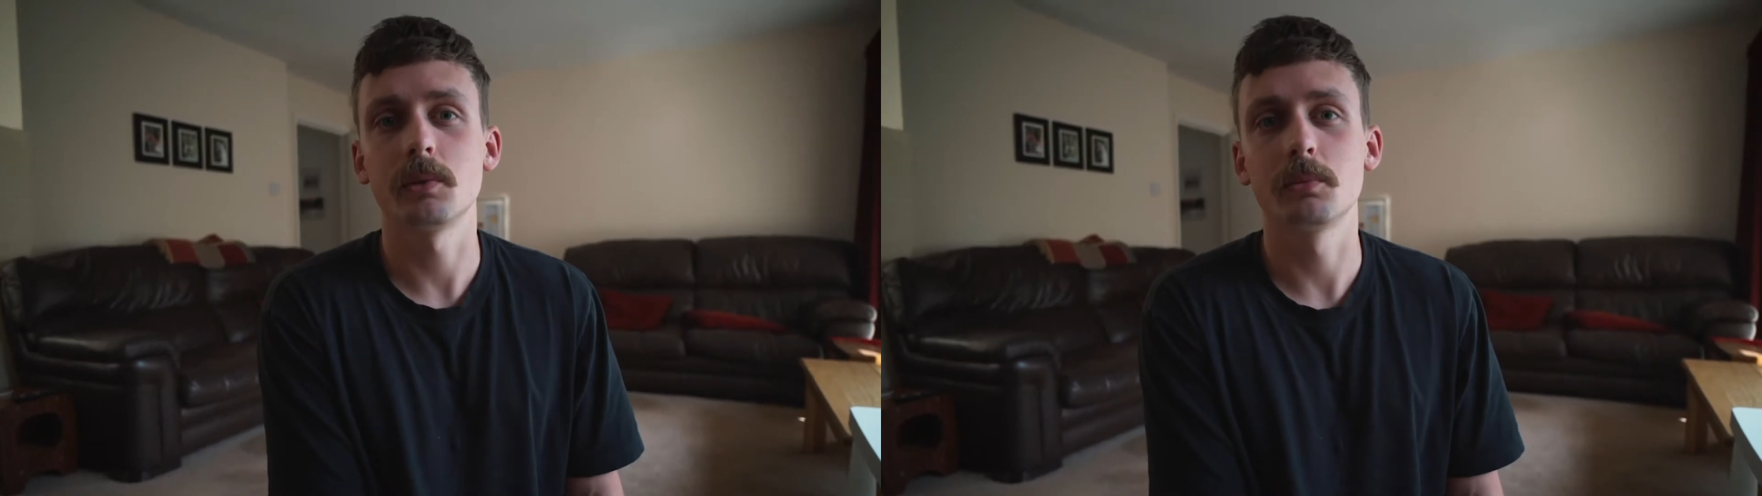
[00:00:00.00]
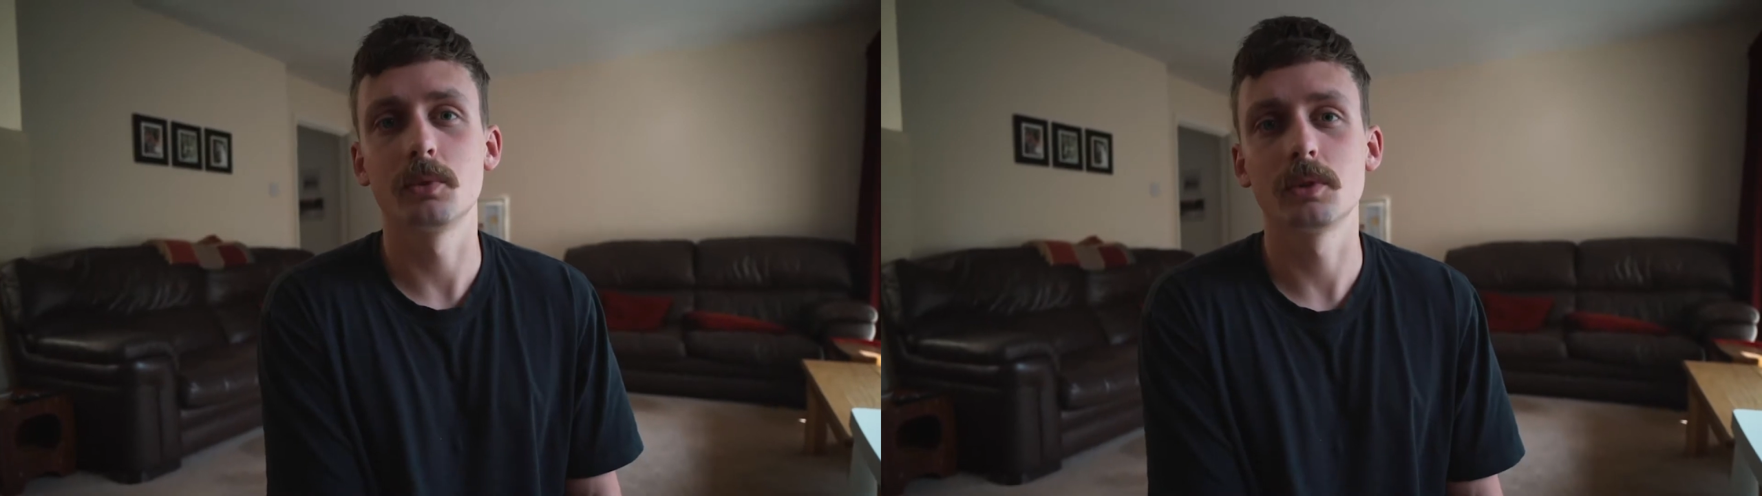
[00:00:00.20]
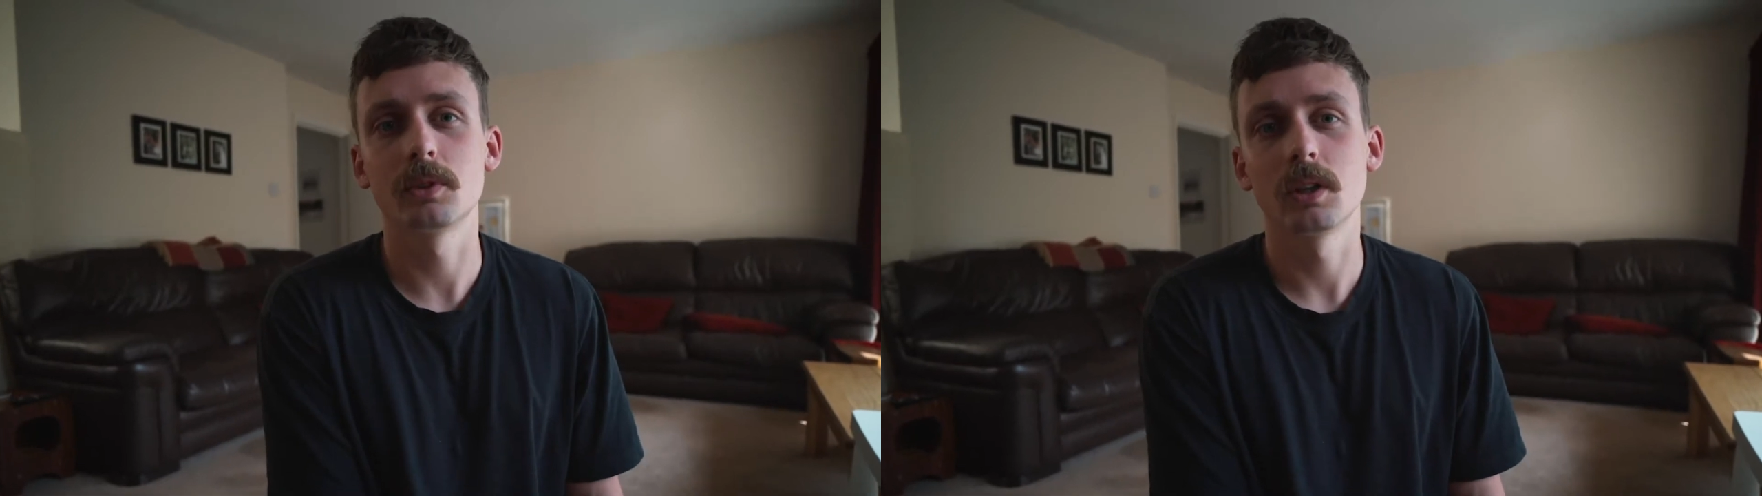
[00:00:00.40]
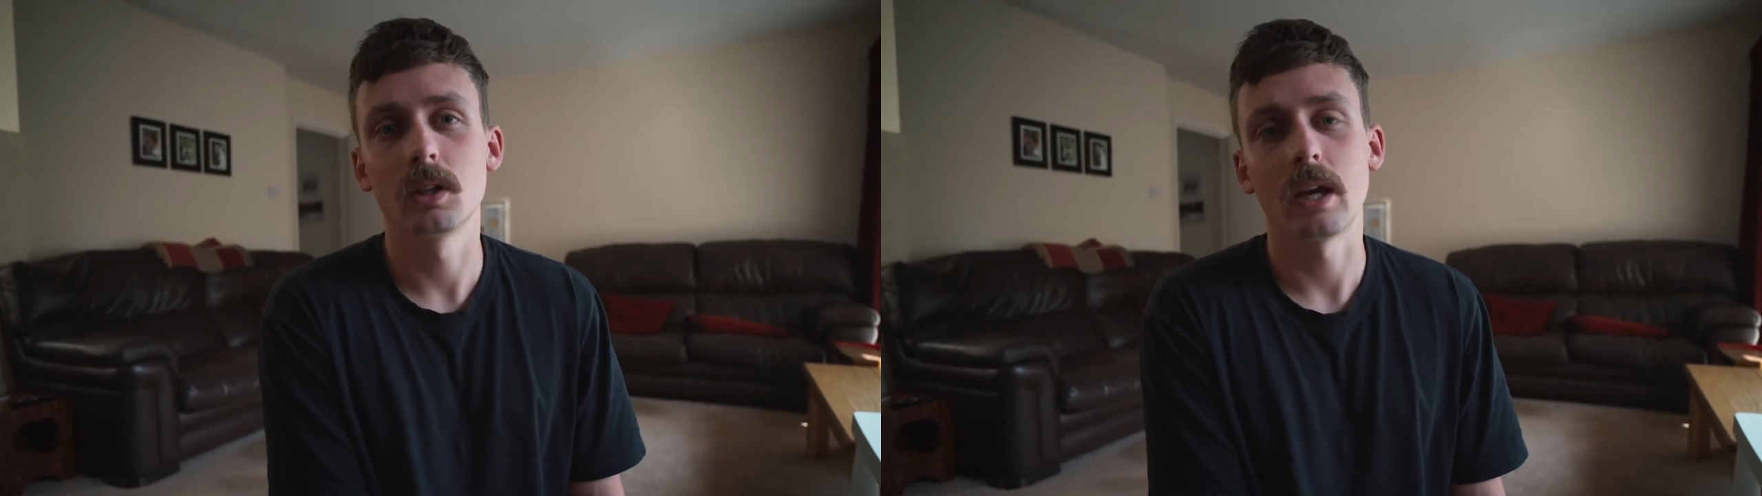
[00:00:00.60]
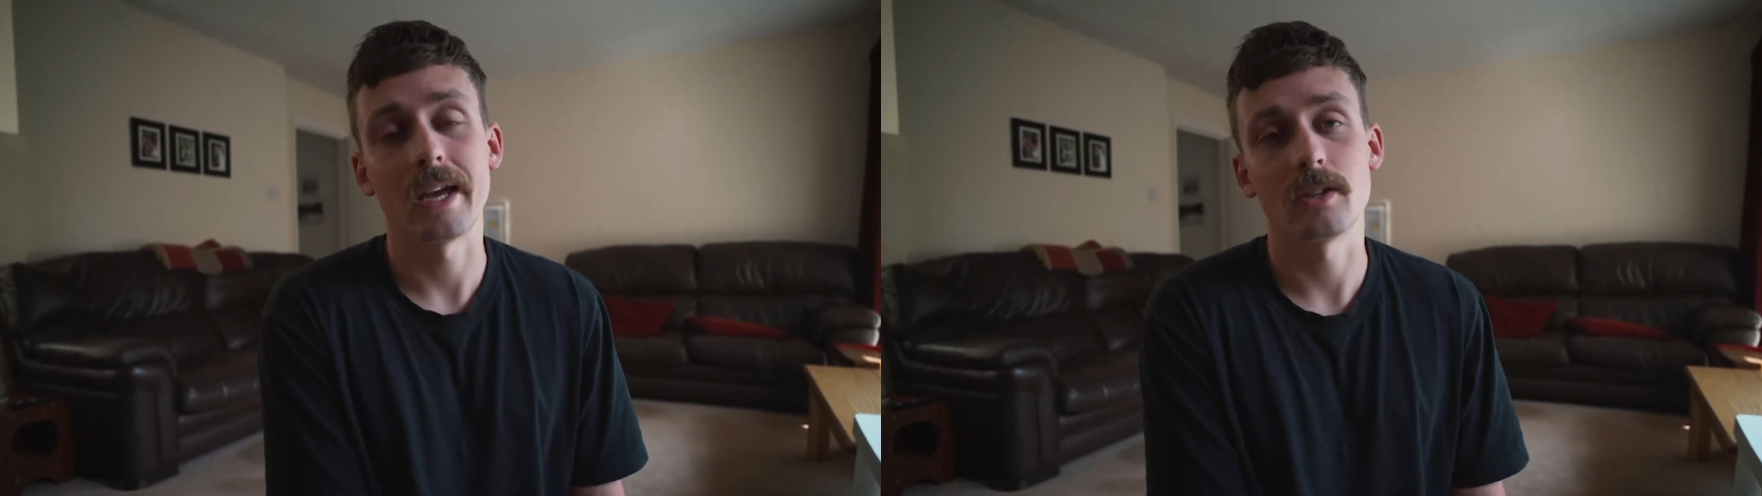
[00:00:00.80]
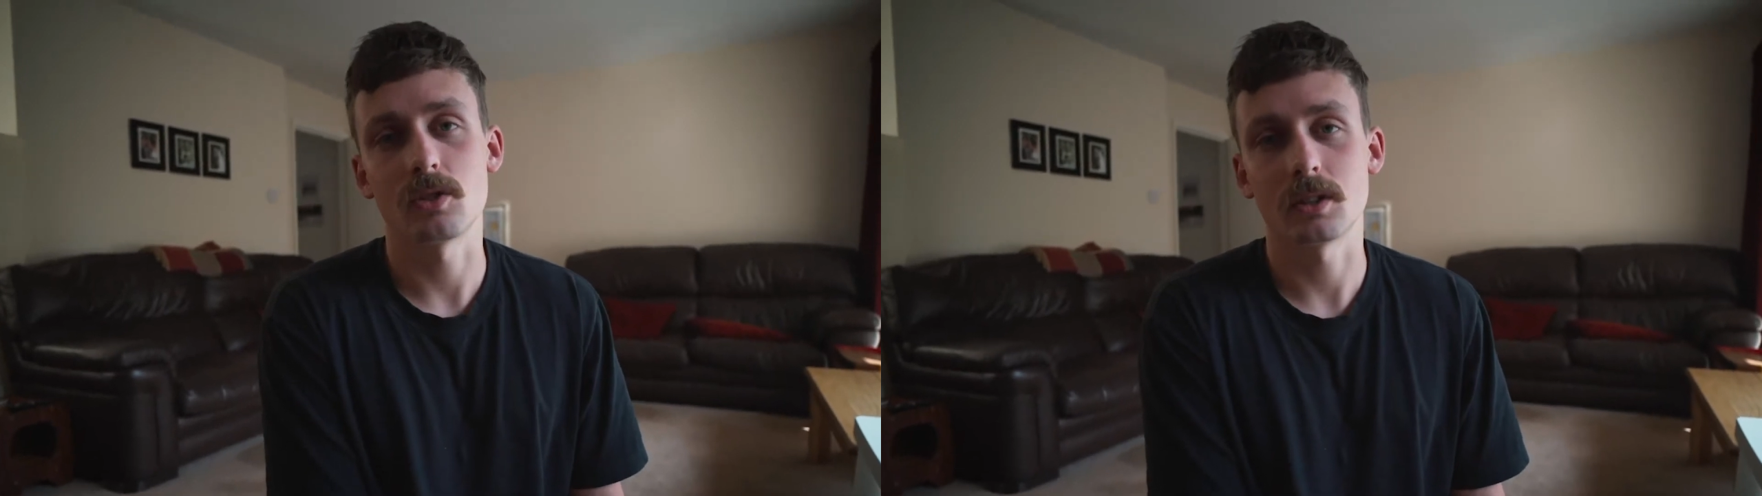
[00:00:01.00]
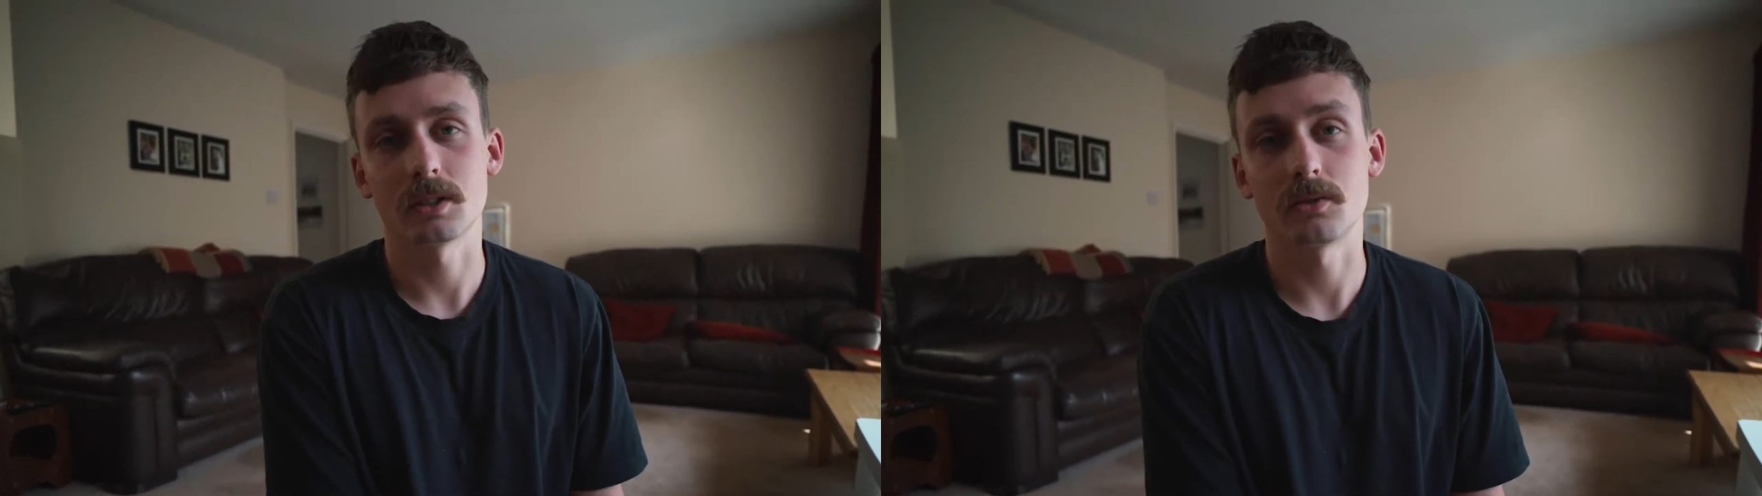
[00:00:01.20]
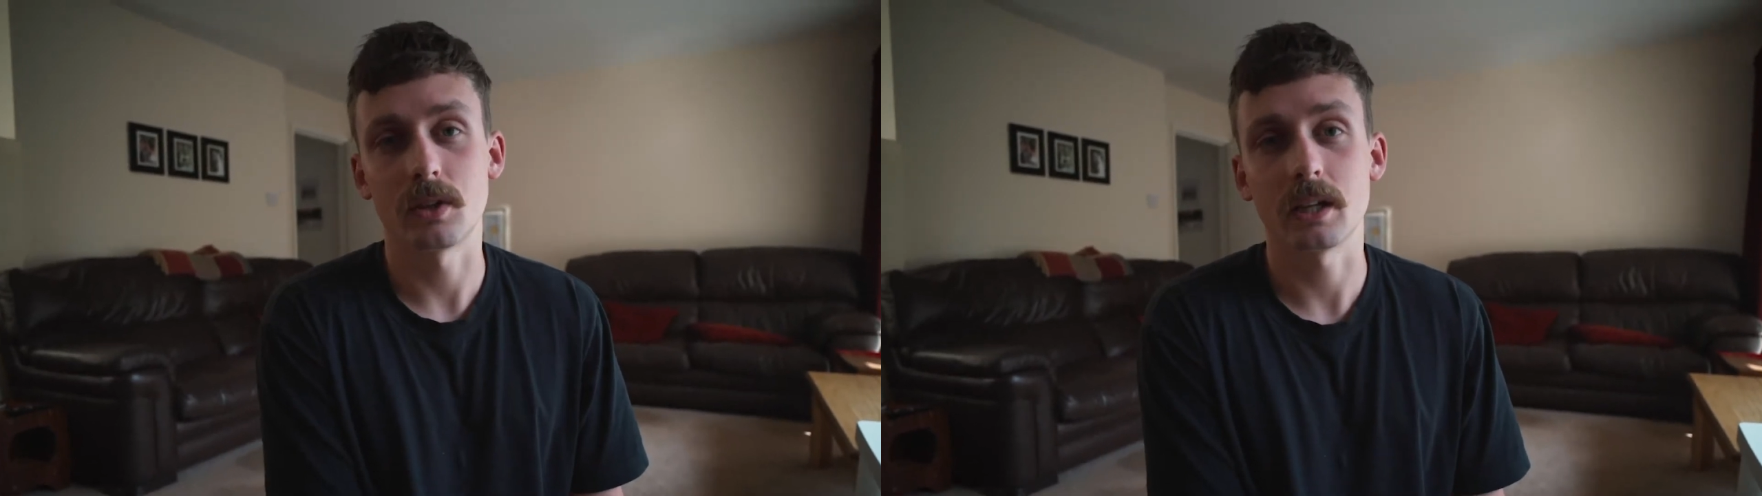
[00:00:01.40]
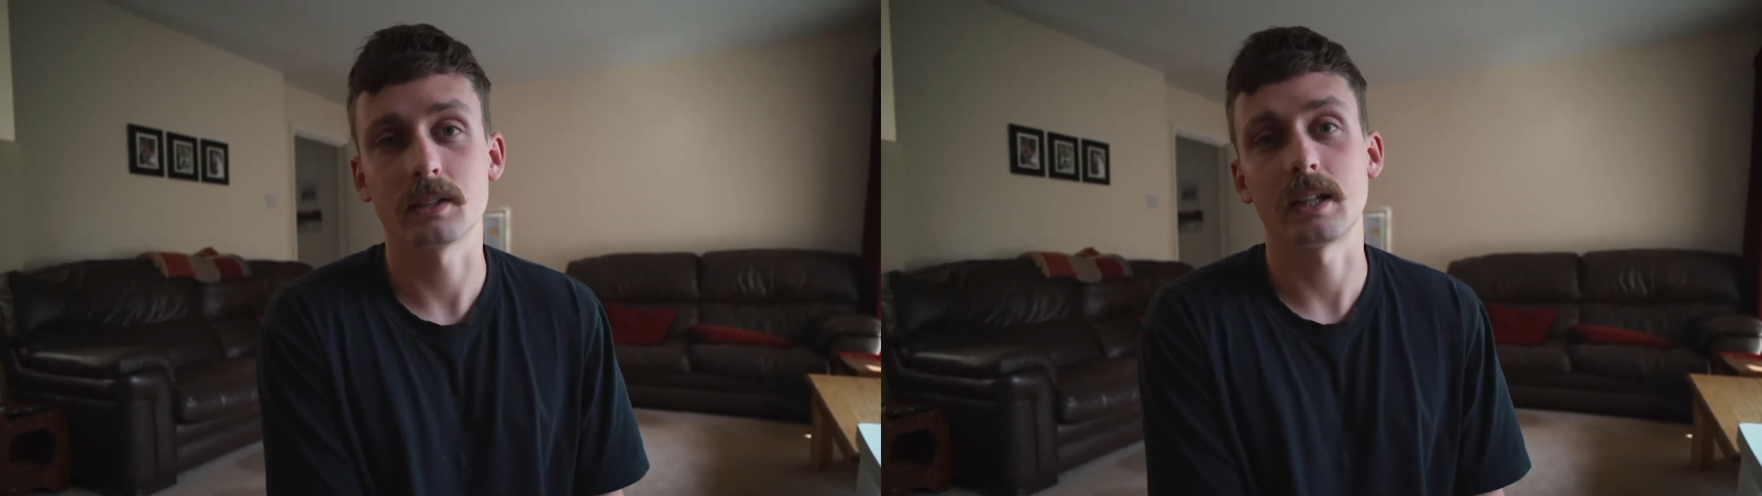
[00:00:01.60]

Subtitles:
booked and just rest,